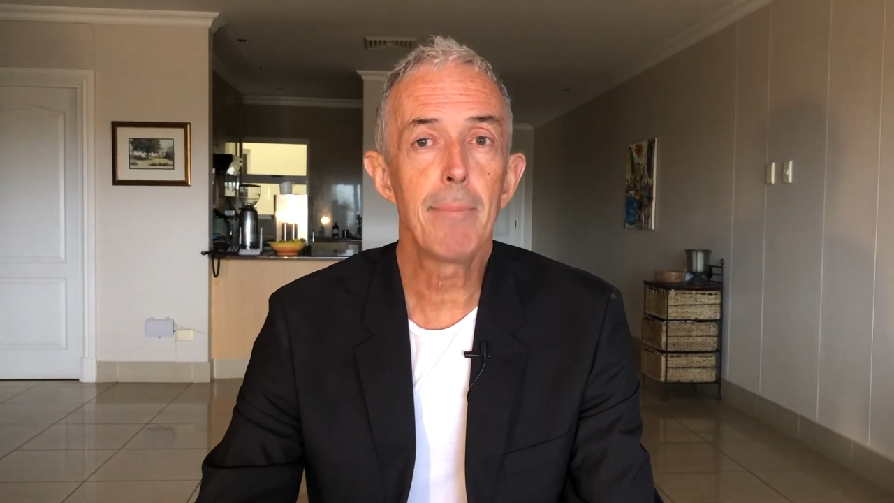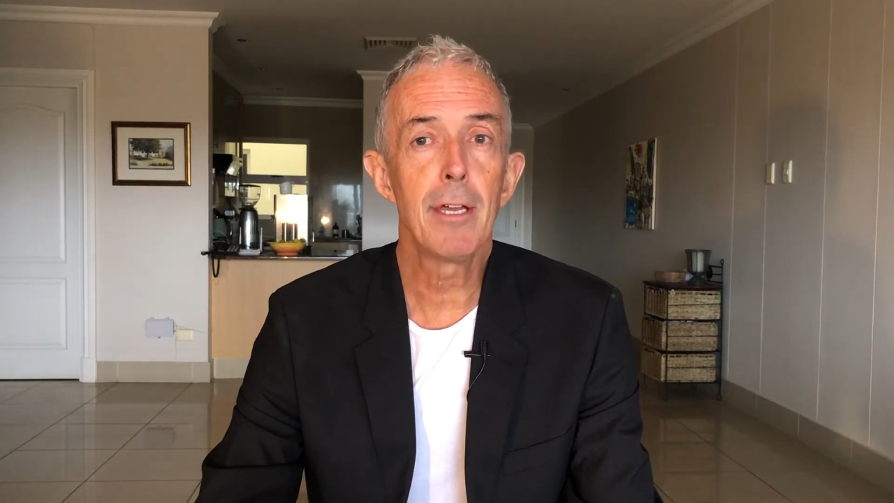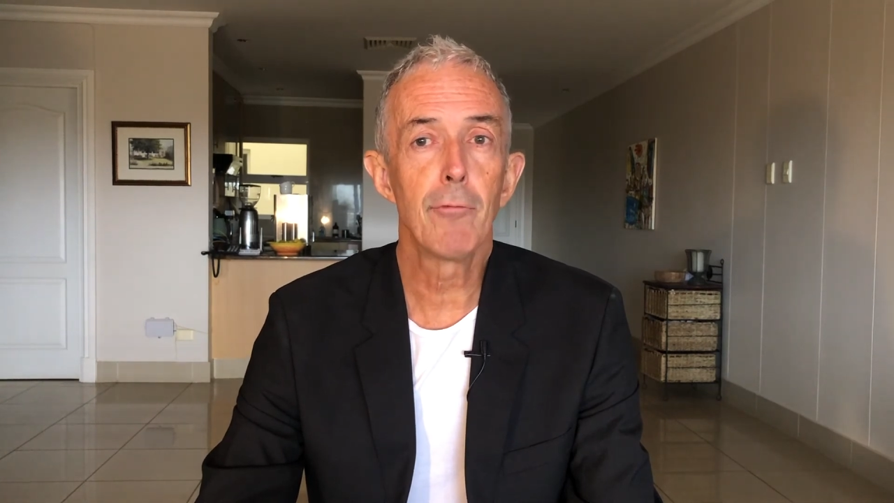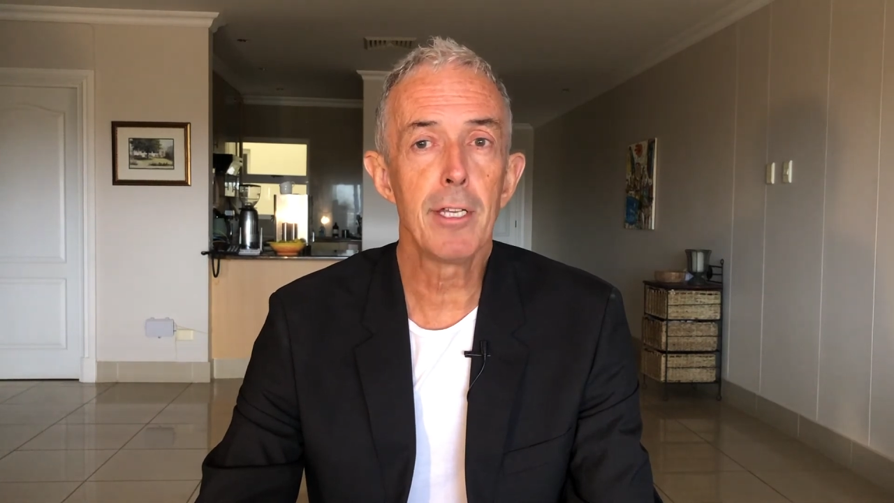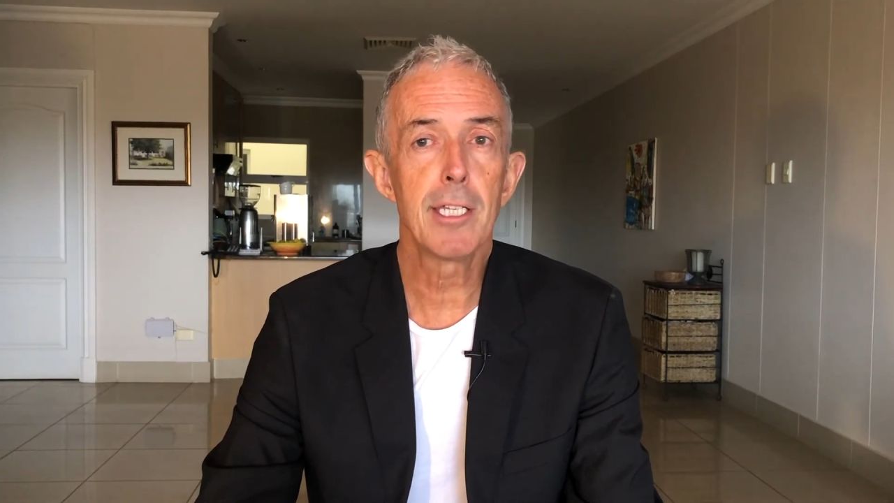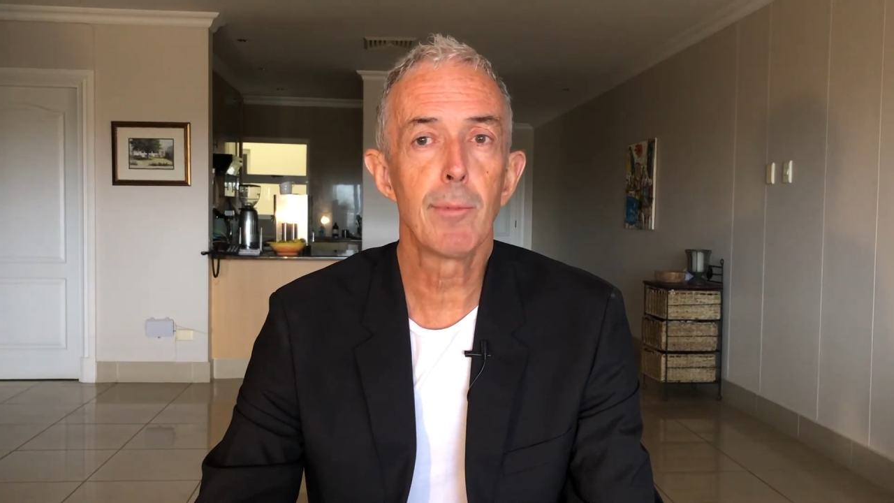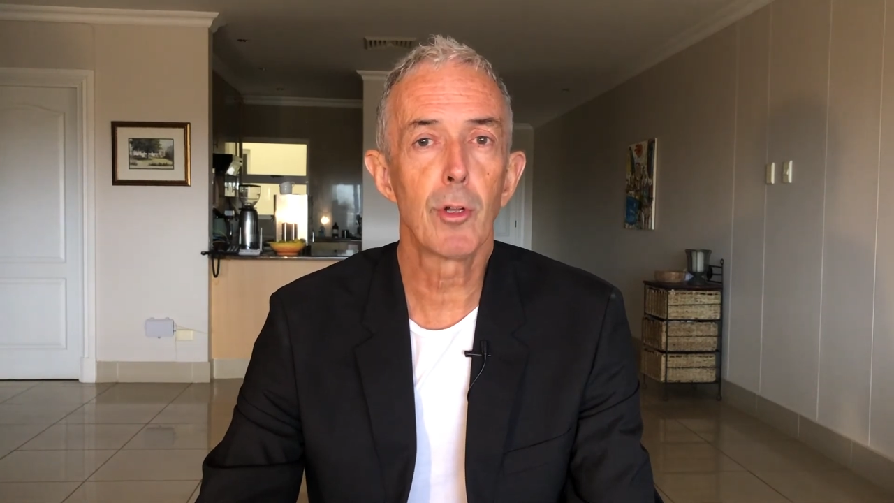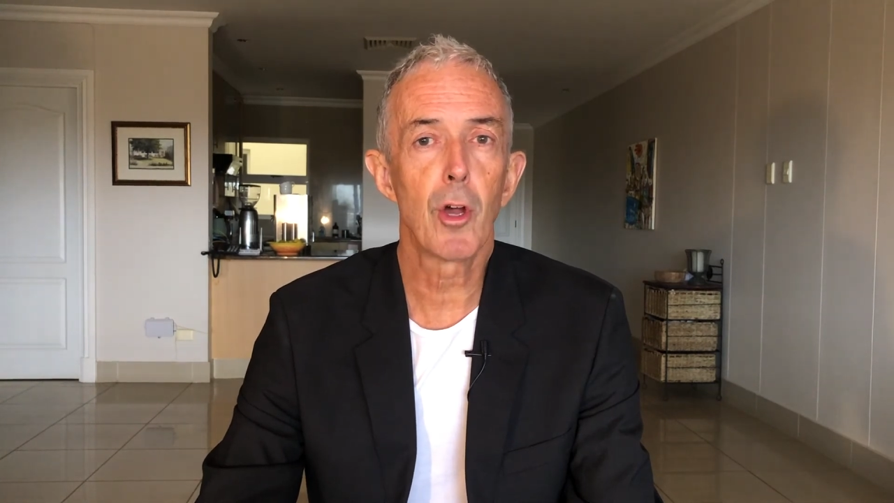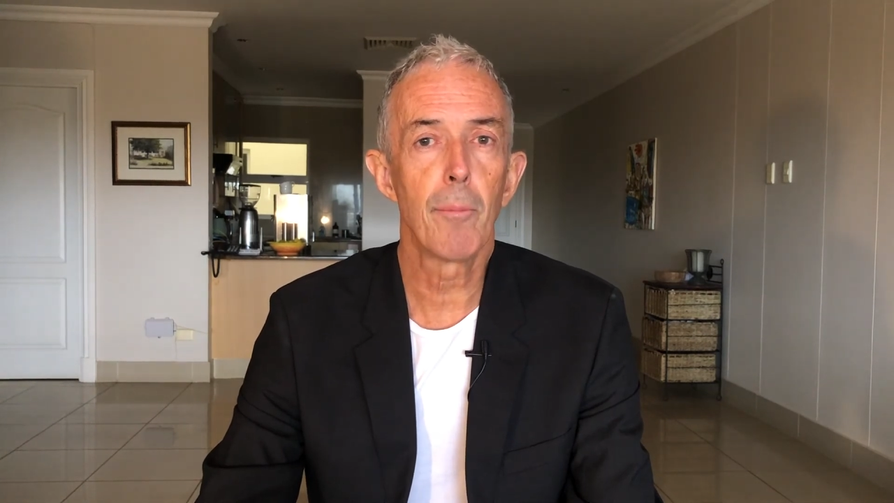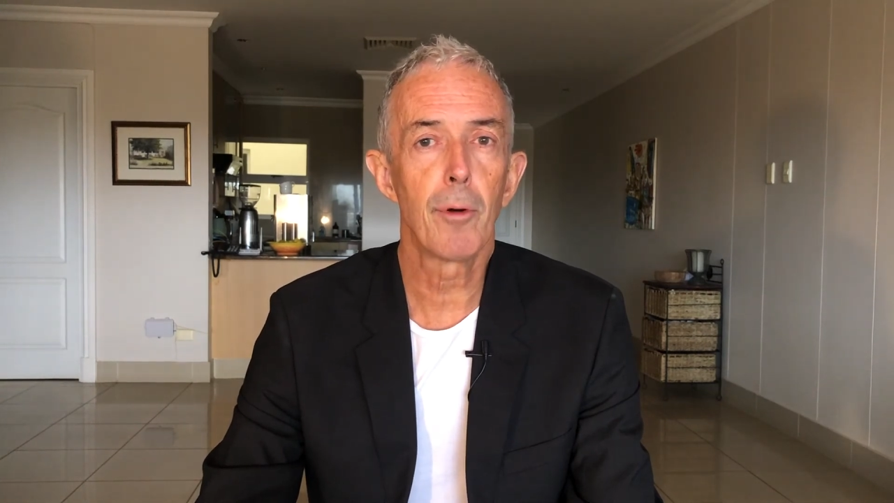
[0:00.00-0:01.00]
be a reasonable
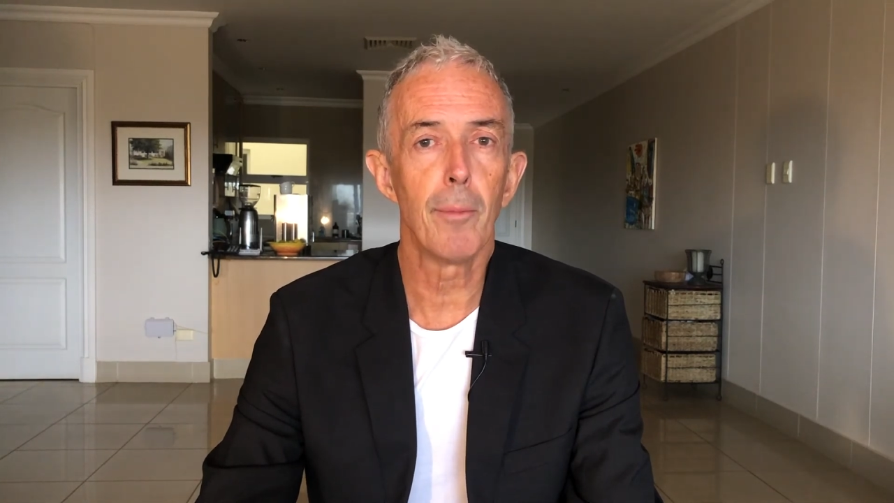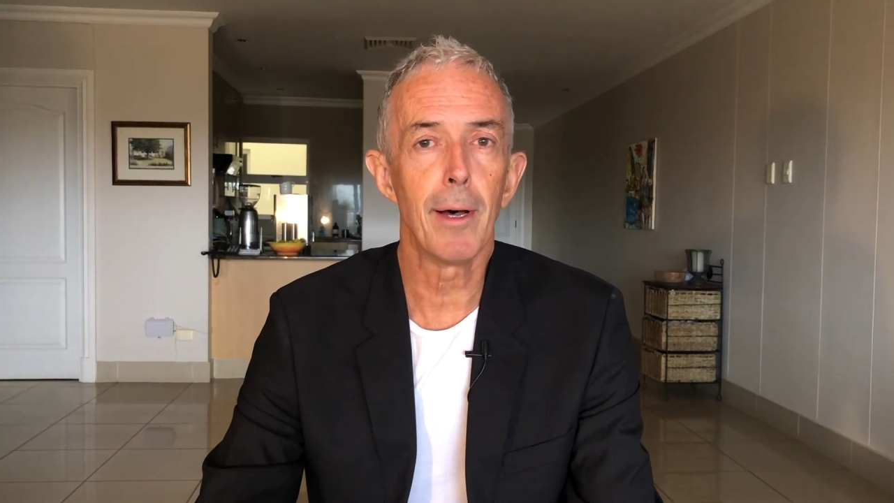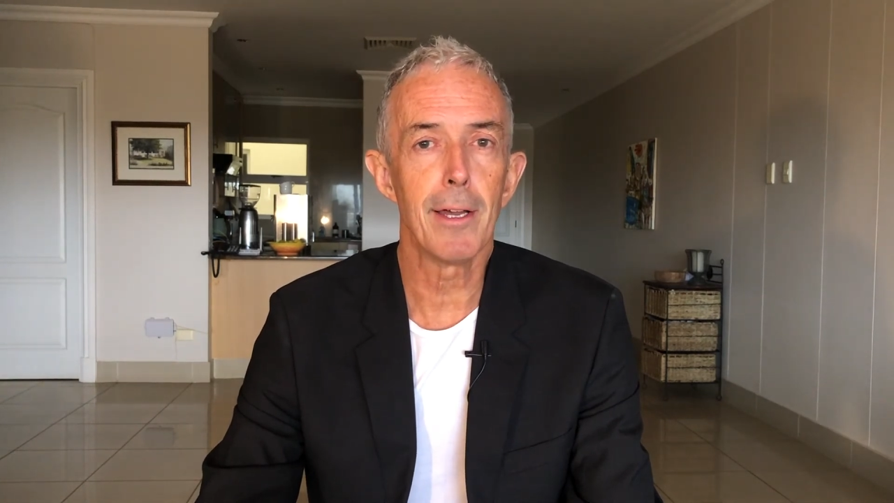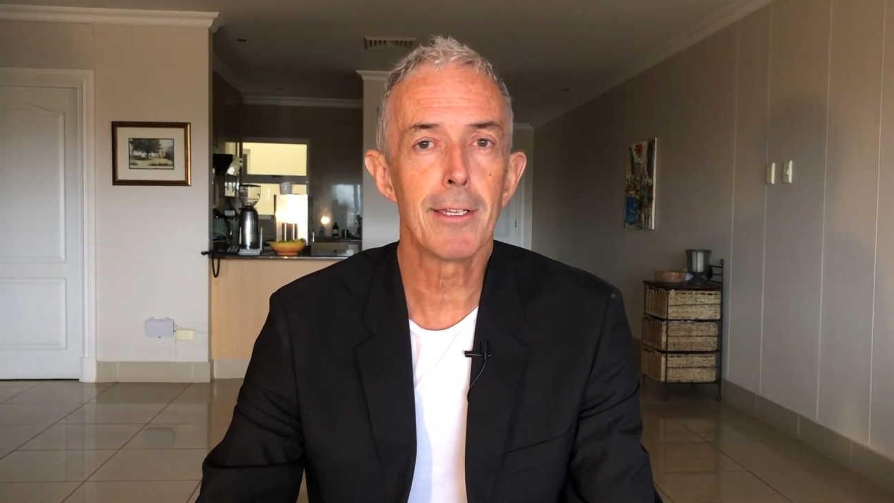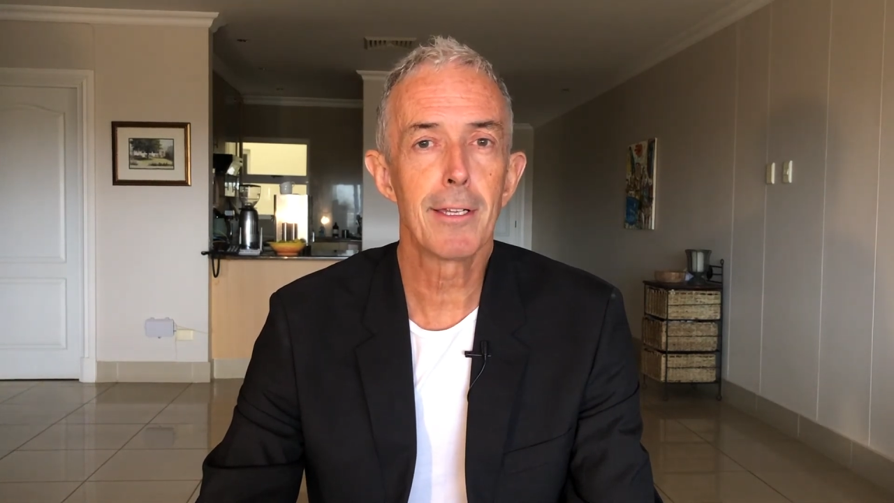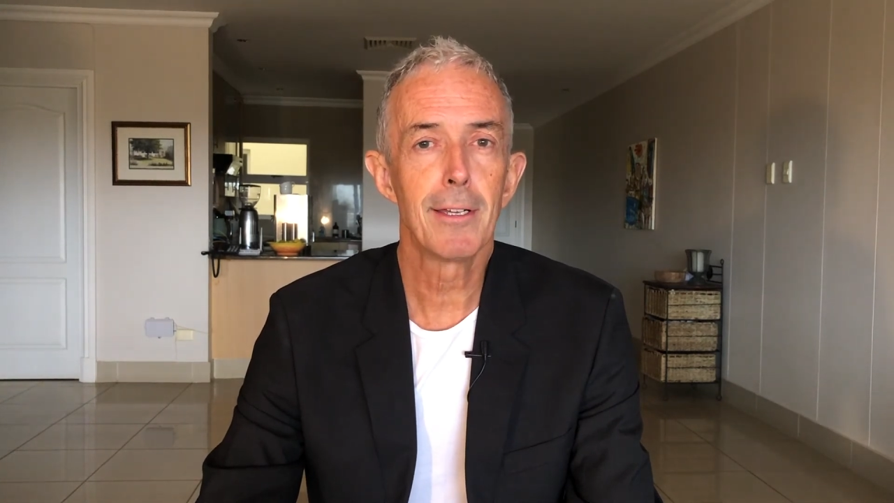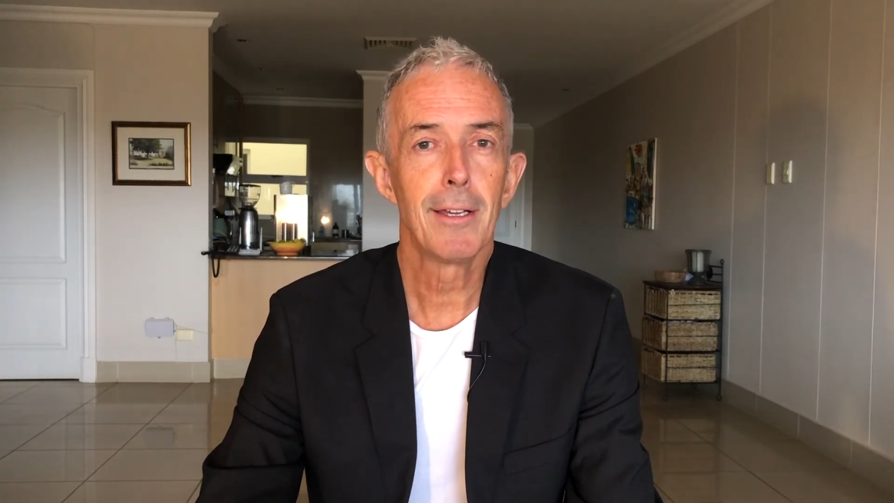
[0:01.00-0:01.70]
compromise.